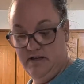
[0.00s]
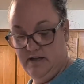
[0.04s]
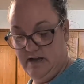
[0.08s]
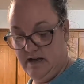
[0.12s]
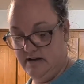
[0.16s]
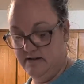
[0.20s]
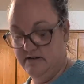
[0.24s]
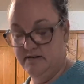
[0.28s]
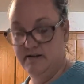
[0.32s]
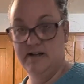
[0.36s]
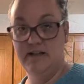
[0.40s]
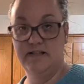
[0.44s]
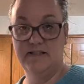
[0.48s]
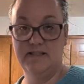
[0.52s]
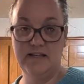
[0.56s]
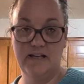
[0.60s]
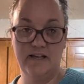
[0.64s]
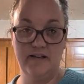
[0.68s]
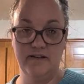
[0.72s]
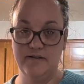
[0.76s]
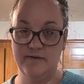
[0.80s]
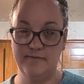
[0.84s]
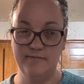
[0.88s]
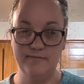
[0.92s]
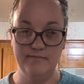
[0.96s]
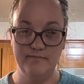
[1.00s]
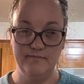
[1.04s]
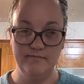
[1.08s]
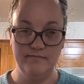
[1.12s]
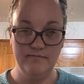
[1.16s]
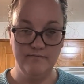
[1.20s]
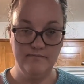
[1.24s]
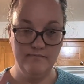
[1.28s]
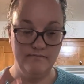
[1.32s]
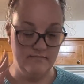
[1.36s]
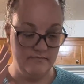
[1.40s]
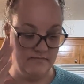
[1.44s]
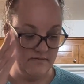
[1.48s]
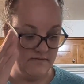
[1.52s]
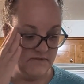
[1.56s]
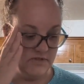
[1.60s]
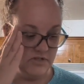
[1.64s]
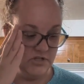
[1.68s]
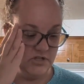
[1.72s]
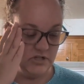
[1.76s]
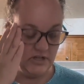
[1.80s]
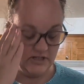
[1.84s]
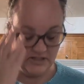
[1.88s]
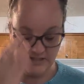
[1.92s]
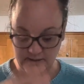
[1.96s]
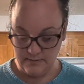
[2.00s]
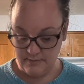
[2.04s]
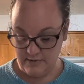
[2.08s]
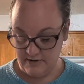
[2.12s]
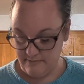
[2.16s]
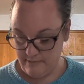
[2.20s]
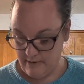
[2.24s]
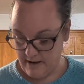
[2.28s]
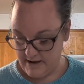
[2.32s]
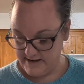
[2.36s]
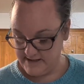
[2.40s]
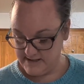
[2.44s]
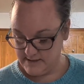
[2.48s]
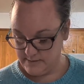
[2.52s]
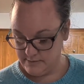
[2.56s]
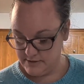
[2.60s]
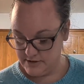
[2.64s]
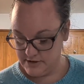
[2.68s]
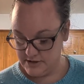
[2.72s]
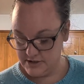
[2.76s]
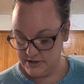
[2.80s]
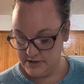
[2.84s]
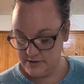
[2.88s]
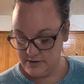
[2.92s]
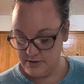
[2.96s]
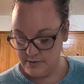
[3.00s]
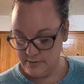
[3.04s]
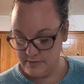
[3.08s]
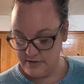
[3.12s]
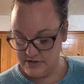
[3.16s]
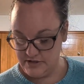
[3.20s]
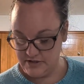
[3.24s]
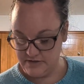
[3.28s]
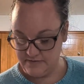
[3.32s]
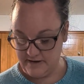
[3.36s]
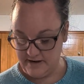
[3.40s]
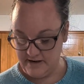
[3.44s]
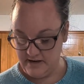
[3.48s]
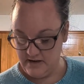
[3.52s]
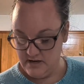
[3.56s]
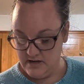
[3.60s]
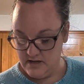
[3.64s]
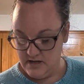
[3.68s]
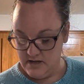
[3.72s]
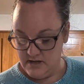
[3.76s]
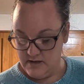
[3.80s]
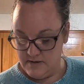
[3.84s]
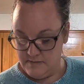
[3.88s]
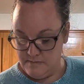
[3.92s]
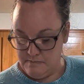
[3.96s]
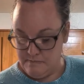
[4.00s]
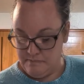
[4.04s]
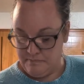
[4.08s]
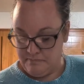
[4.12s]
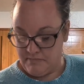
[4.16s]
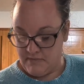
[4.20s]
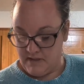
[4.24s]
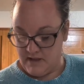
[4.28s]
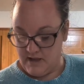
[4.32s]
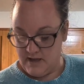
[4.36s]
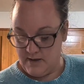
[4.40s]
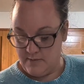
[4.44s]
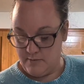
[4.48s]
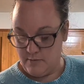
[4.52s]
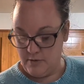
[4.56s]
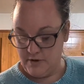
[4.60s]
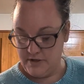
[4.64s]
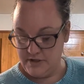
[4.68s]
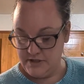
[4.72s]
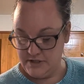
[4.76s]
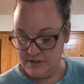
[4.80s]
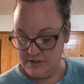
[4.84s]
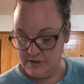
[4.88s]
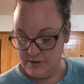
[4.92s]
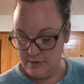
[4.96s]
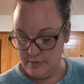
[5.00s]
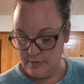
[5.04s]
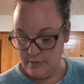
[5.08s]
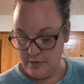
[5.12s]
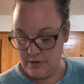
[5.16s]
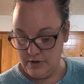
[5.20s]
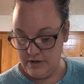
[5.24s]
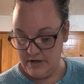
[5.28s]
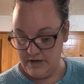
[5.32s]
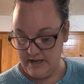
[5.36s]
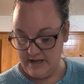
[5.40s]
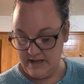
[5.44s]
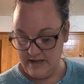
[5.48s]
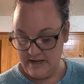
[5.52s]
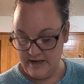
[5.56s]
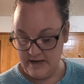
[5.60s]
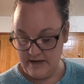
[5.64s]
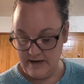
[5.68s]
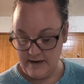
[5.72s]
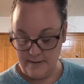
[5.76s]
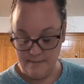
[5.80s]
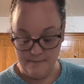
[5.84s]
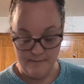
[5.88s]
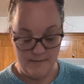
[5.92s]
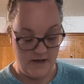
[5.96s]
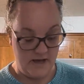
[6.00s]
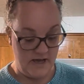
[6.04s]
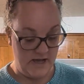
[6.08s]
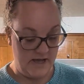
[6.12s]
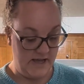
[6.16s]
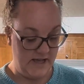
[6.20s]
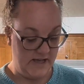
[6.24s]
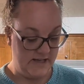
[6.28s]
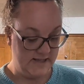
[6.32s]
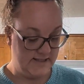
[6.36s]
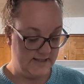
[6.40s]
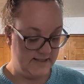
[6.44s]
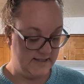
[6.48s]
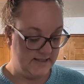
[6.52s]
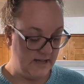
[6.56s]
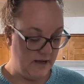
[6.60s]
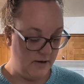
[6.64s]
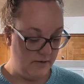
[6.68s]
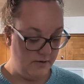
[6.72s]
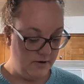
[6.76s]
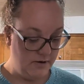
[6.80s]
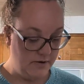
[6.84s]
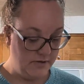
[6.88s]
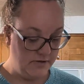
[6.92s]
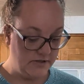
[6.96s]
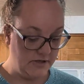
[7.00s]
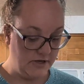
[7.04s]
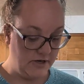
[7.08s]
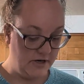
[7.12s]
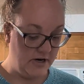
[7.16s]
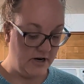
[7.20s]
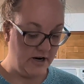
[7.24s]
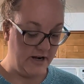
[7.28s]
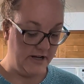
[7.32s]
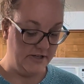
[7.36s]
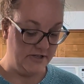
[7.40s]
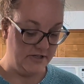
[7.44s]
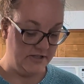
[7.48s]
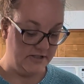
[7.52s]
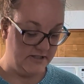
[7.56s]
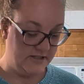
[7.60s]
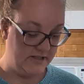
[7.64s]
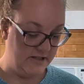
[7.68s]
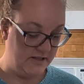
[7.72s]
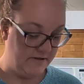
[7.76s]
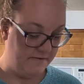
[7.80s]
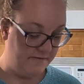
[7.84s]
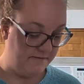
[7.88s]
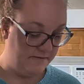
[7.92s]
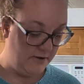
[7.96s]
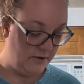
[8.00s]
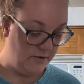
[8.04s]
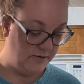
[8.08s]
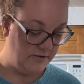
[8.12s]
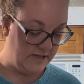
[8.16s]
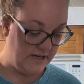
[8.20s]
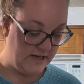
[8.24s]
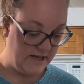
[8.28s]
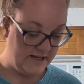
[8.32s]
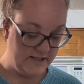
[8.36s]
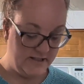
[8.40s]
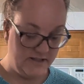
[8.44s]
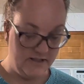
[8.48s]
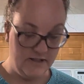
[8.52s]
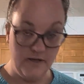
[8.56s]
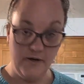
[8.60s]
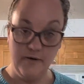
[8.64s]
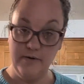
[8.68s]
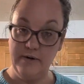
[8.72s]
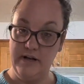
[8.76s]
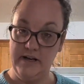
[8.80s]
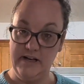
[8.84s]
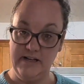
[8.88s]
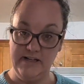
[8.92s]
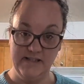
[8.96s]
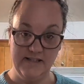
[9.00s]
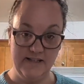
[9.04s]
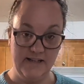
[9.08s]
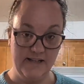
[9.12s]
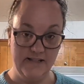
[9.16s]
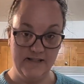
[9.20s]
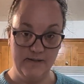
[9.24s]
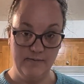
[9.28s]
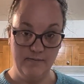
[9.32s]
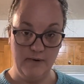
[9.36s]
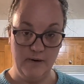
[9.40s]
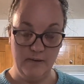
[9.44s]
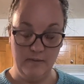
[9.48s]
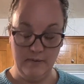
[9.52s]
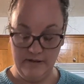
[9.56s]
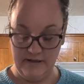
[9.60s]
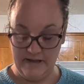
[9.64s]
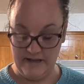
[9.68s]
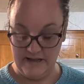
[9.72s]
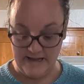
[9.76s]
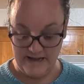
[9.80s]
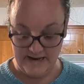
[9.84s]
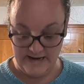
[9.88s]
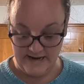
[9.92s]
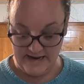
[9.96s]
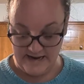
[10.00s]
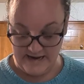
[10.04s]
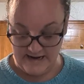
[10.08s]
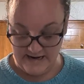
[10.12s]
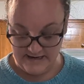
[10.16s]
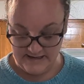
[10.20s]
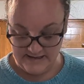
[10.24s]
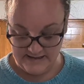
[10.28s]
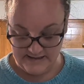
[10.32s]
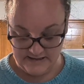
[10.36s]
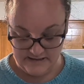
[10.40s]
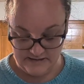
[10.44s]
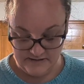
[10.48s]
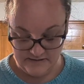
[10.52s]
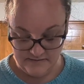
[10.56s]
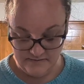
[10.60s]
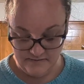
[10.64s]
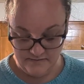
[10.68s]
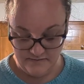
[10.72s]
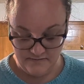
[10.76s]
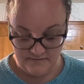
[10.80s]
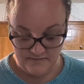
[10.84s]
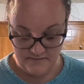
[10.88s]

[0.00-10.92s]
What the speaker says: yeah, it's like just above body temperature, so it should be just fine. I'm going to put in my sourdough starter. I just did the float test, so it is nice and bubbly and active.